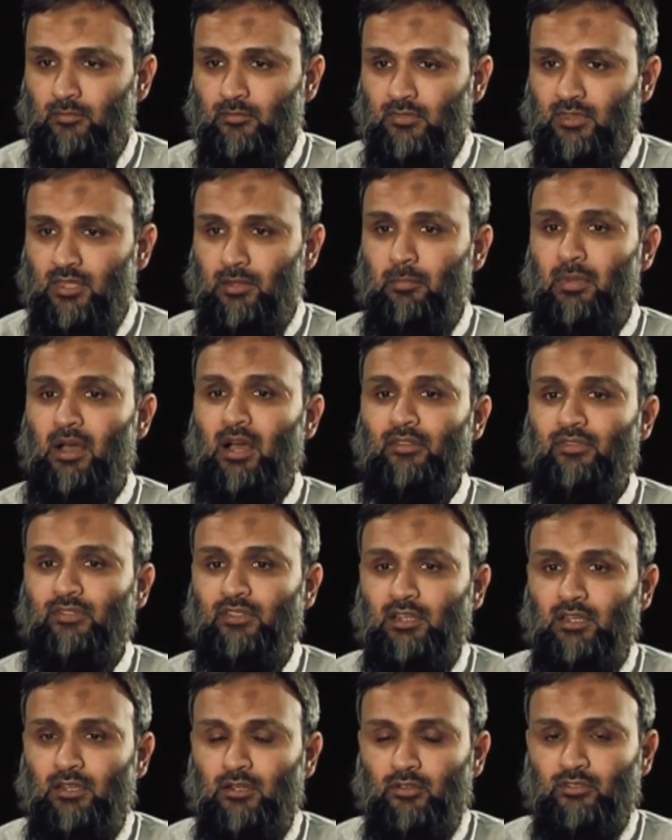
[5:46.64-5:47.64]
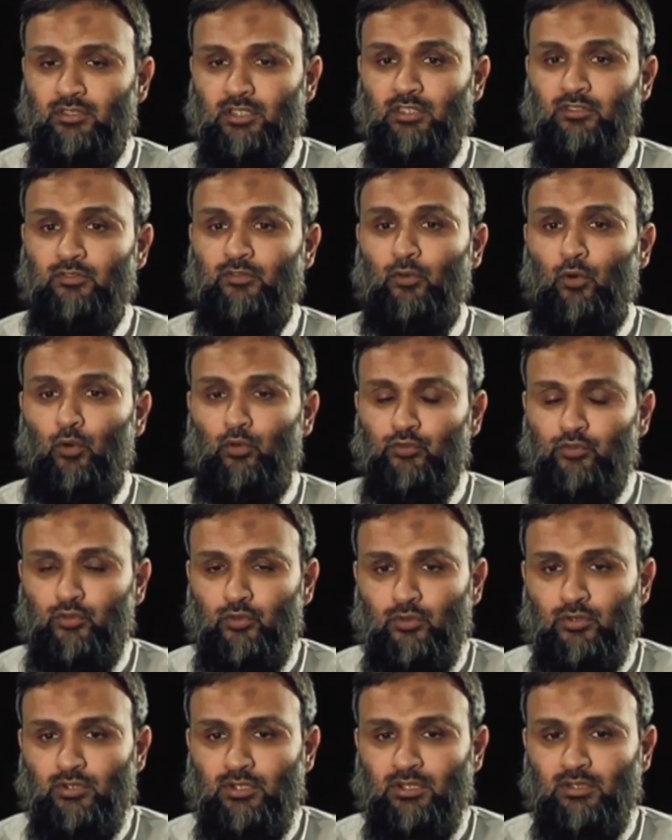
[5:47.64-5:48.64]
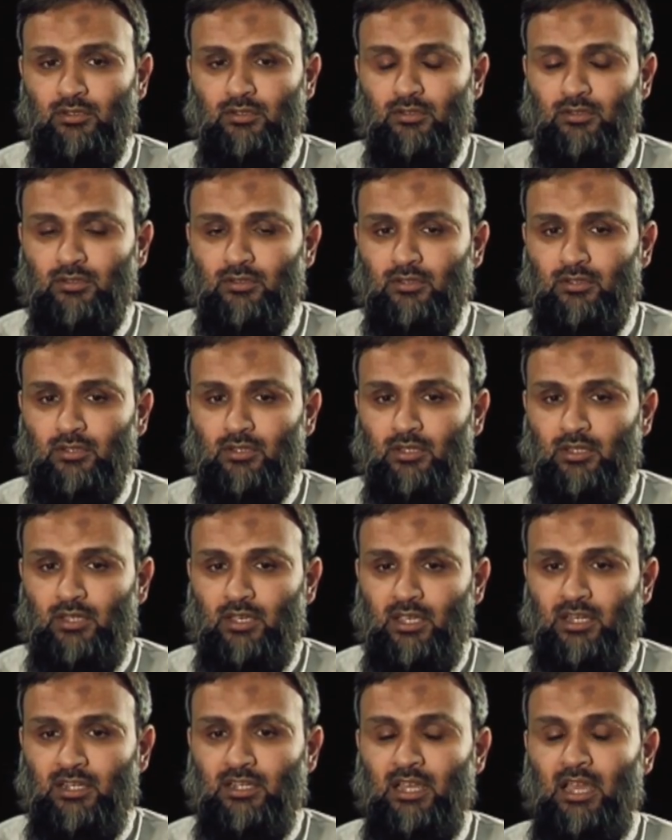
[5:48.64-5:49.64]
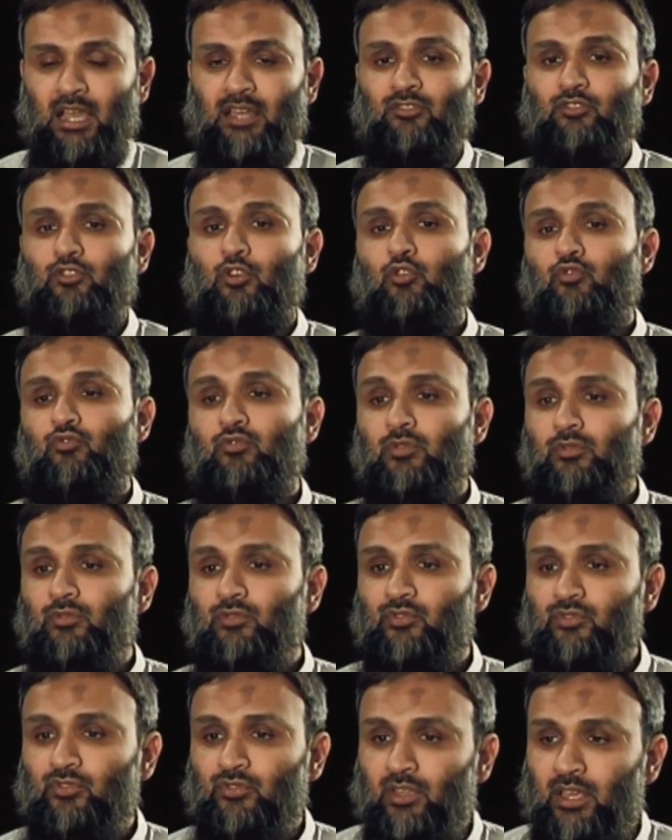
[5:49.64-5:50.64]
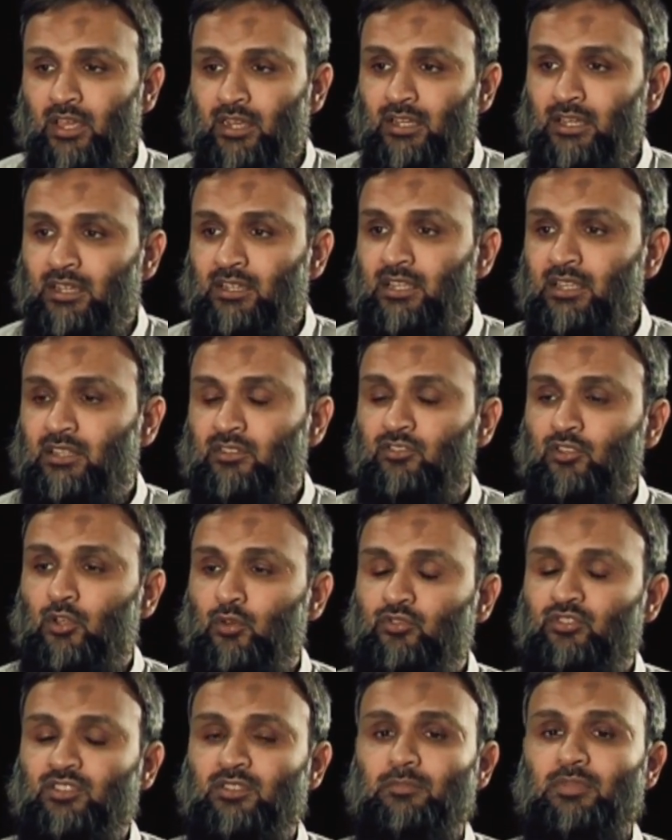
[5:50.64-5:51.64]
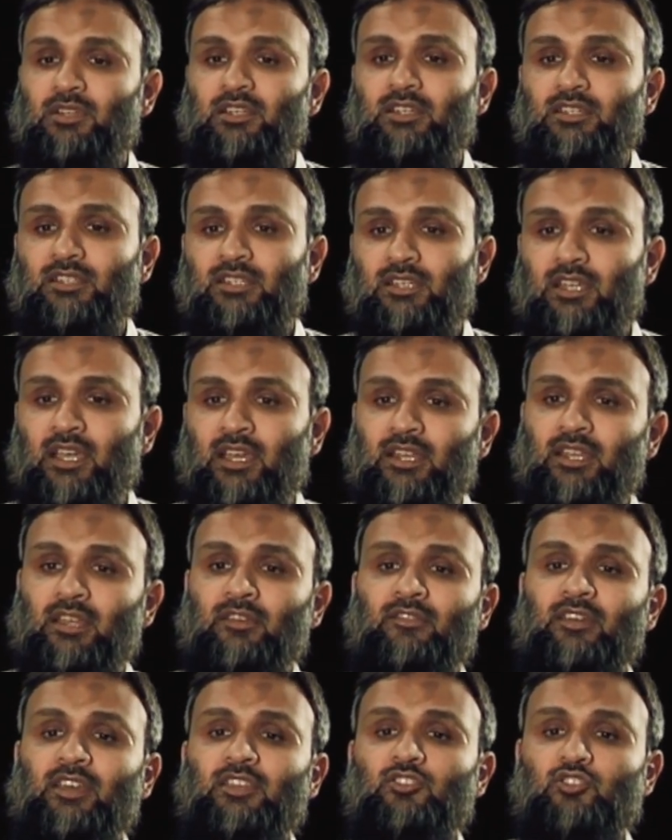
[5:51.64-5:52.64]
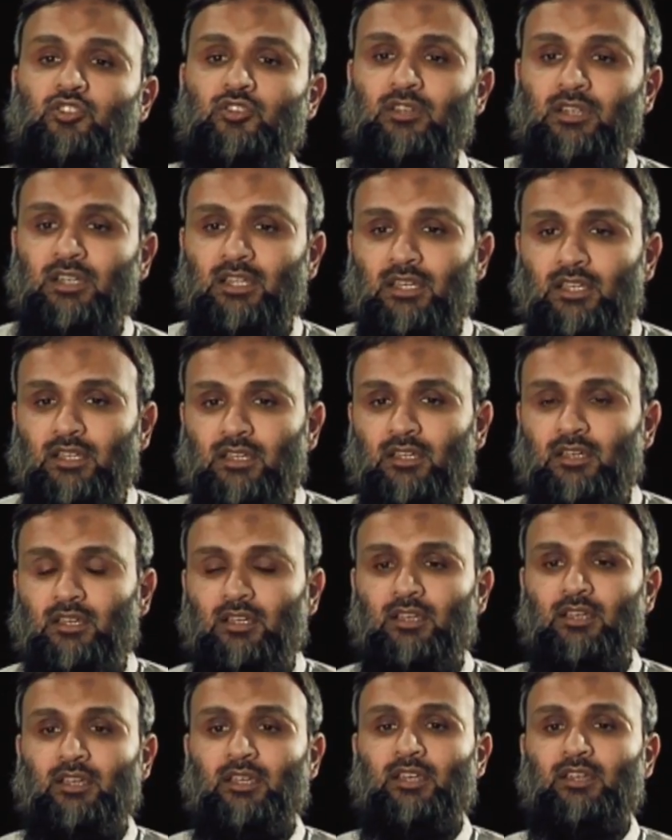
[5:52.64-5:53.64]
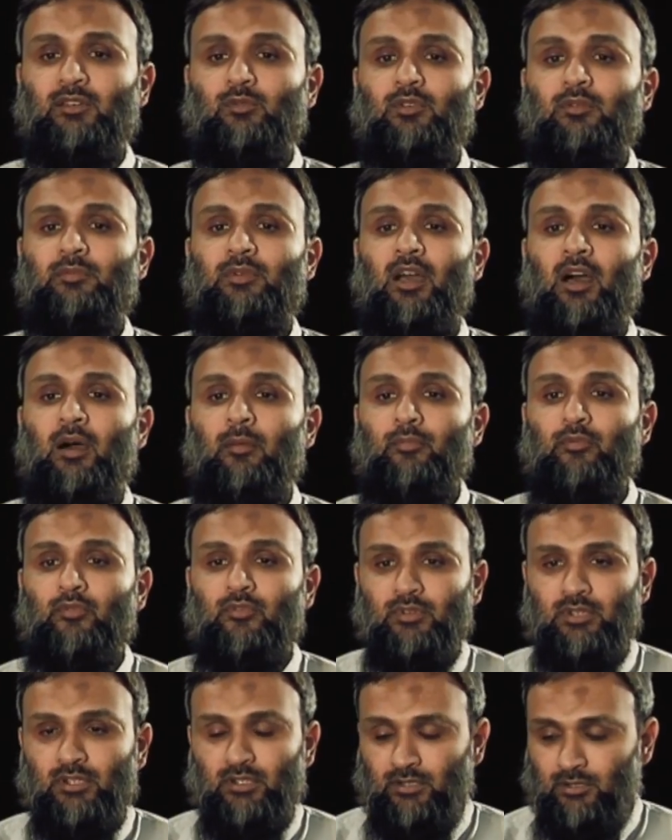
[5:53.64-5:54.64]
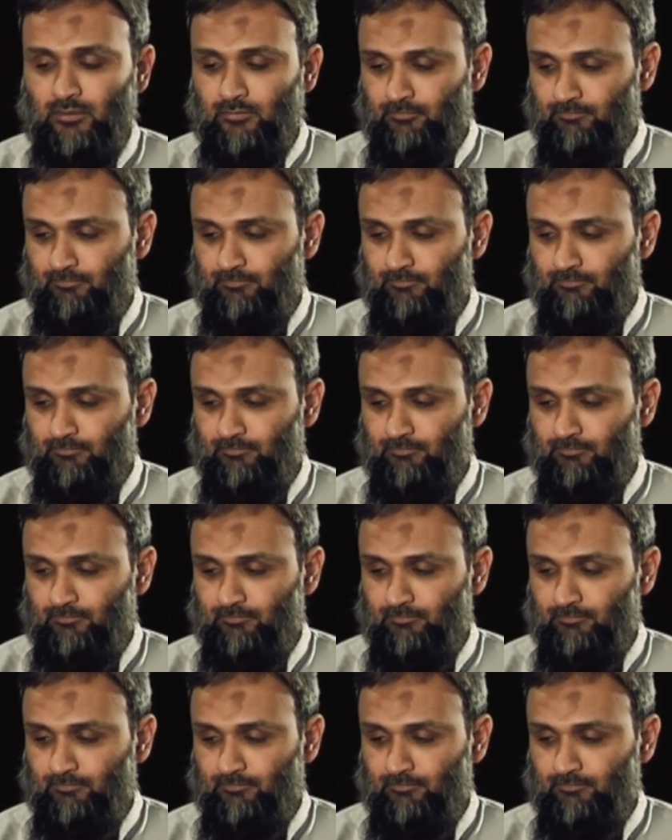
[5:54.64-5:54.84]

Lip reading: The batil, because it is falsehood, it has no roots and it has no stability, and eventually it will be uprooted.